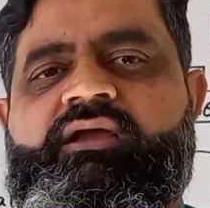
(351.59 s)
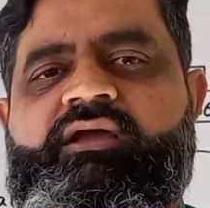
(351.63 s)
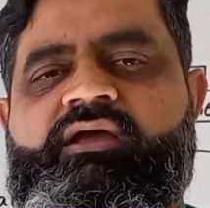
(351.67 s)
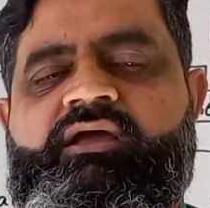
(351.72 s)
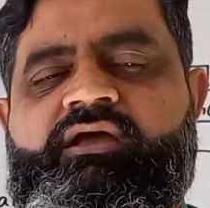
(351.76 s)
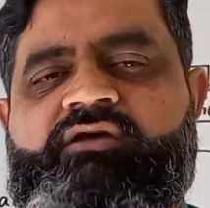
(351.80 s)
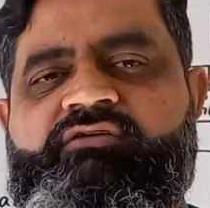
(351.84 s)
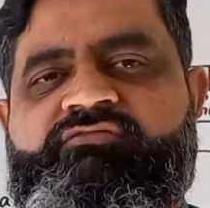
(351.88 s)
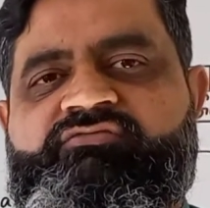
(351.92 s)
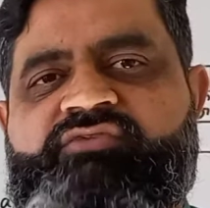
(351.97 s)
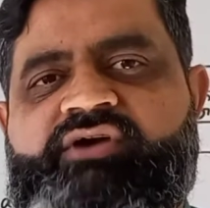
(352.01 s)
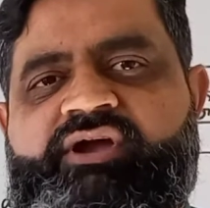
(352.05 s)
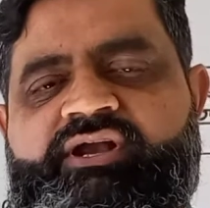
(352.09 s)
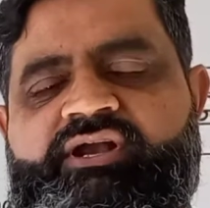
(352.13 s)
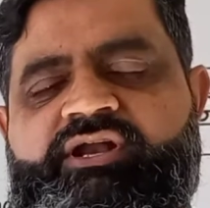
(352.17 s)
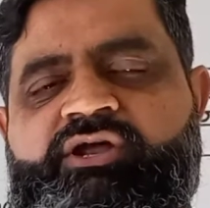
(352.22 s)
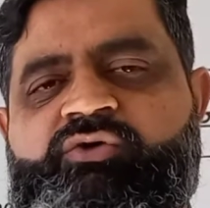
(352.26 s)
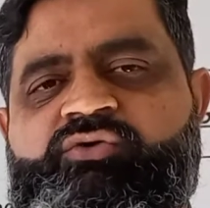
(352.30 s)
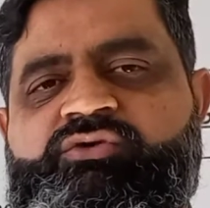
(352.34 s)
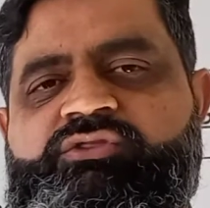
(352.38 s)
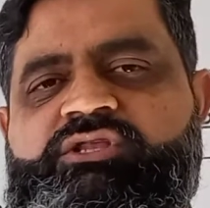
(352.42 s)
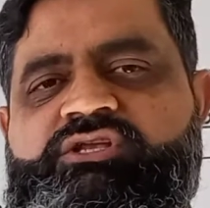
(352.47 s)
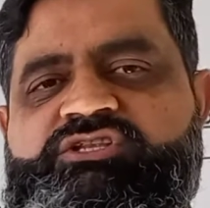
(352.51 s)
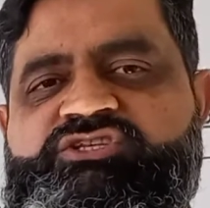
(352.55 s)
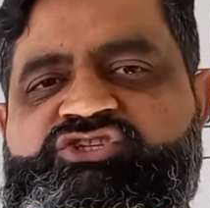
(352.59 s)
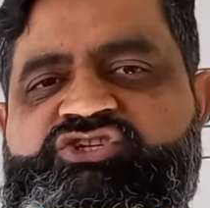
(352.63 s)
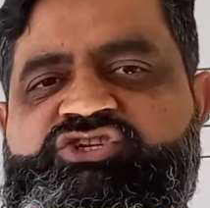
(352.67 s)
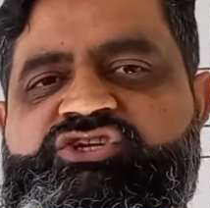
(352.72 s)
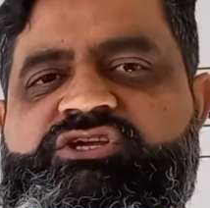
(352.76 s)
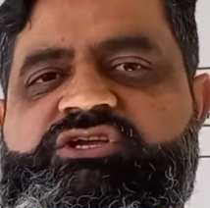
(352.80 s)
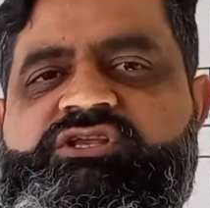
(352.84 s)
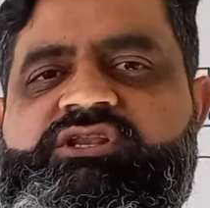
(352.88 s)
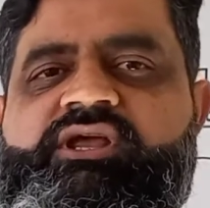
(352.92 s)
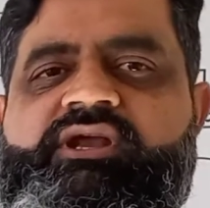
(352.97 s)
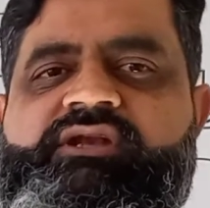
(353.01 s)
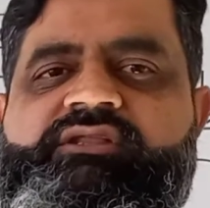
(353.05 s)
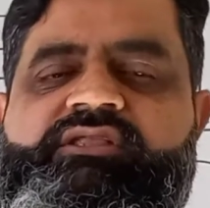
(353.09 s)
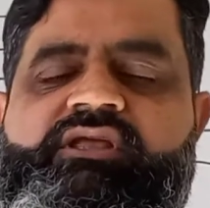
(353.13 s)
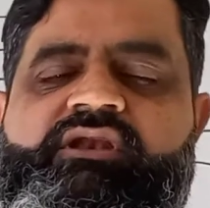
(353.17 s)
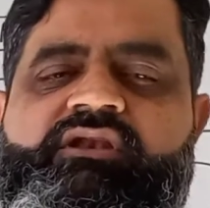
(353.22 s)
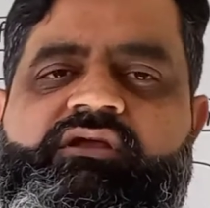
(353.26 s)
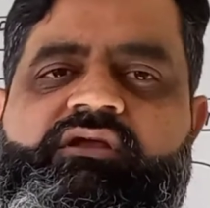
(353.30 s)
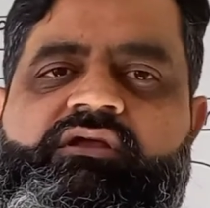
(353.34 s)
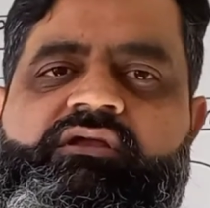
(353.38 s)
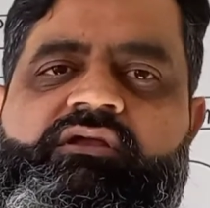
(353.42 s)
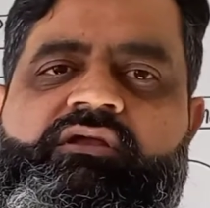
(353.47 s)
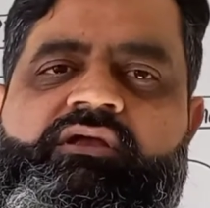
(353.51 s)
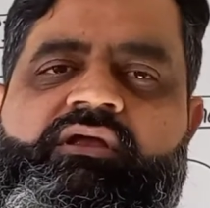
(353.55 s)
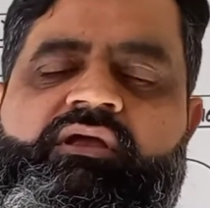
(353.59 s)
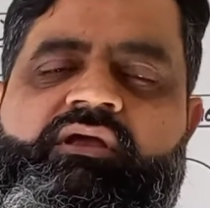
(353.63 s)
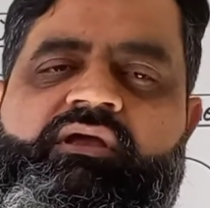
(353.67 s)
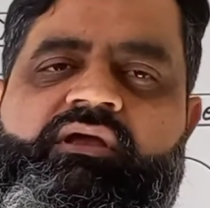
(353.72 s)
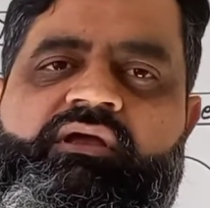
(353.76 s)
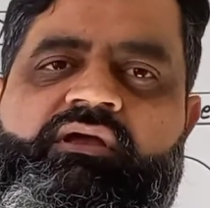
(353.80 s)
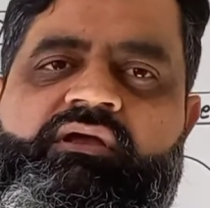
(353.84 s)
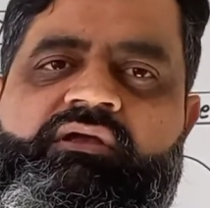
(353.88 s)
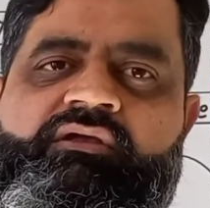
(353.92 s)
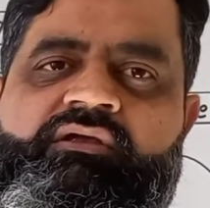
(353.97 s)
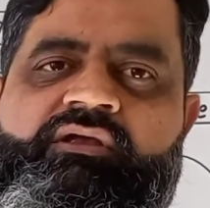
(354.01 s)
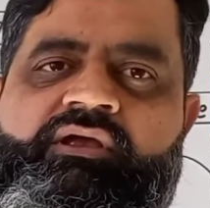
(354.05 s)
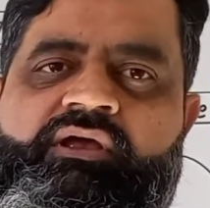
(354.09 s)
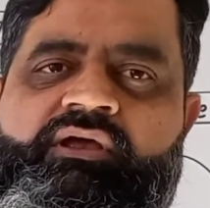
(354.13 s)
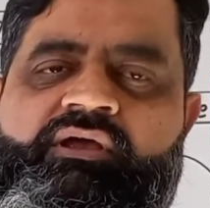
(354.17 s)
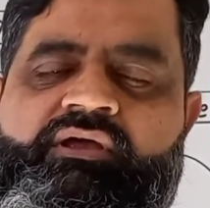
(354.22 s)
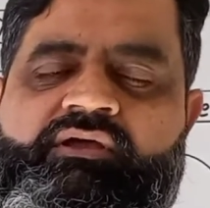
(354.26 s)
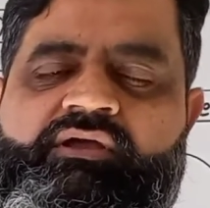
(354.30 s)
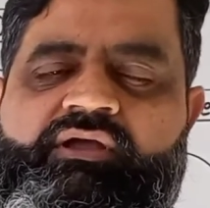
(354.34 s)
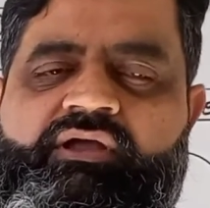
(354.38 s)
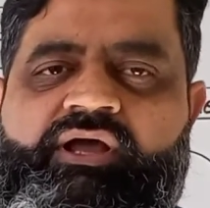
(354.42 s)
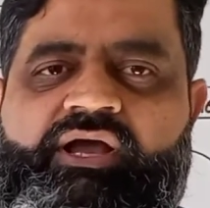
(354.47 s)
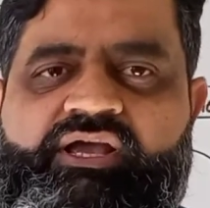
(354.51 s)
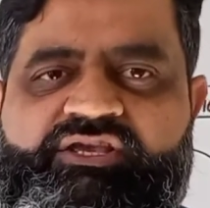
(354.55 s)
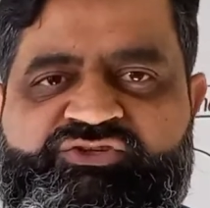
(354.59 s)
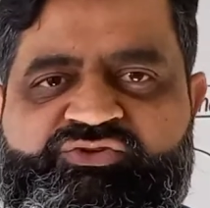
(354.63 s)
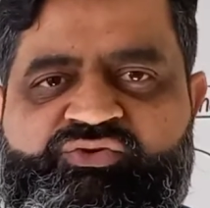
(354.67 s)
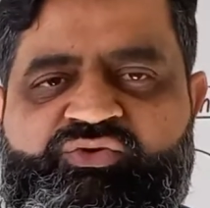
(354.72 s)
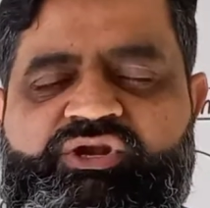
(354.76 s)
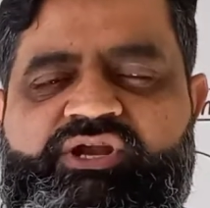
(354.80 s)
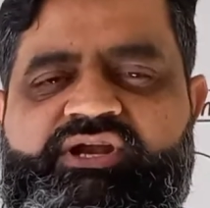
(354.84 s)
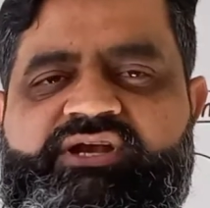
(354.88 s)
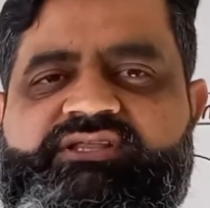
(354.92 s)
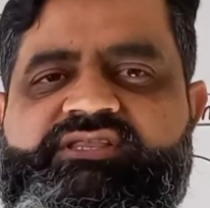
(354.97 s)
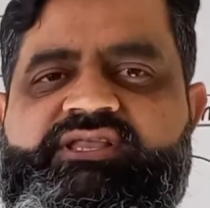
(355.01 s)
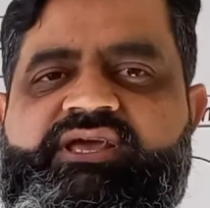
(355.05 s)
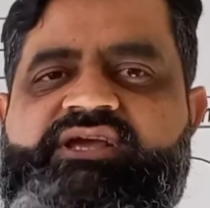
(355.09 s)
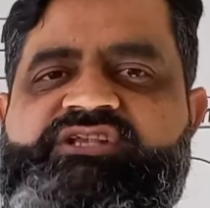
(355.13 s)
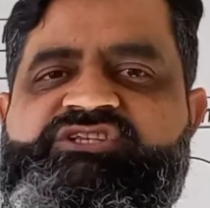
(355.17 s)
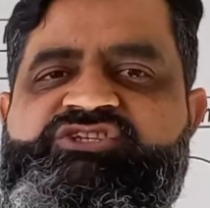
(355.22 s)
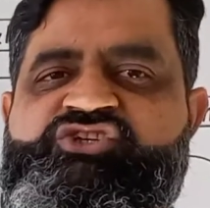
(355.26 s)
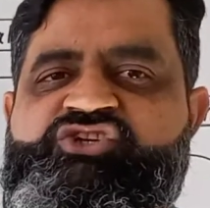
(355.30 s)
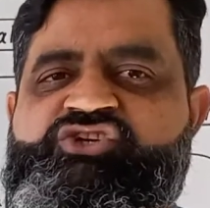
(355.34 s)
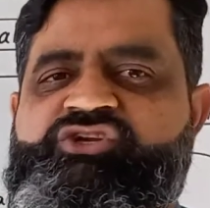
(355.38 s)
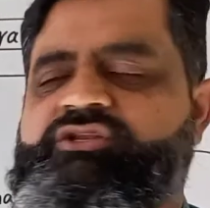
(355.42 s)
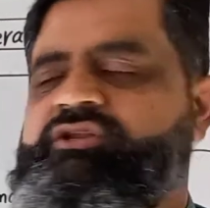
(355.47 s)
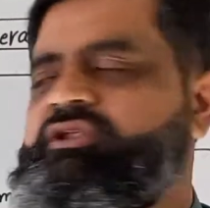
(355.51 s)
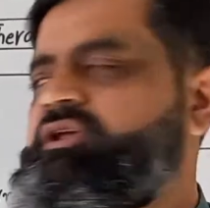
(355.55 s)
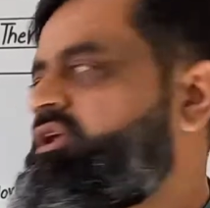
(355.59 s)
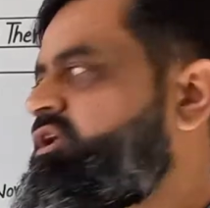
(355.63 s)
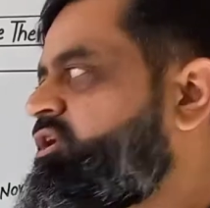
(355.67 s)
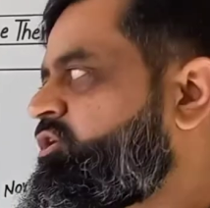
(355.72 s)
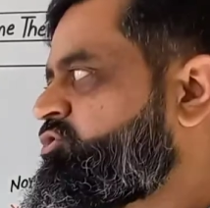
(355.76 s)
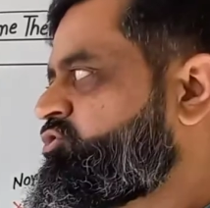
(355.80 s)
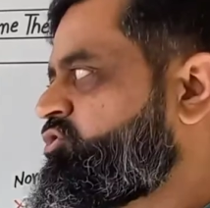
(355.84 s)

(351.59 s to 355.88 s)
uh, find out the gene and then uh, uh, isolate that gene.